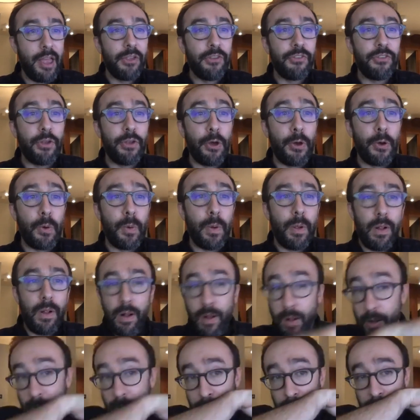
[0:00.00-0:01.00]
So,
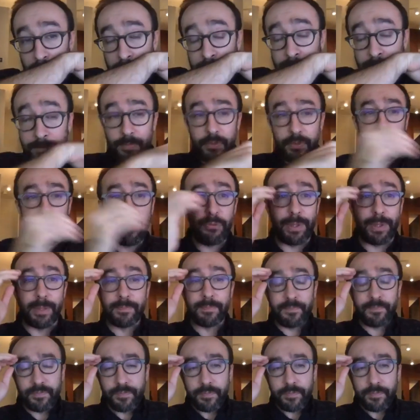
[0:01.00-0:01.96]
excuse me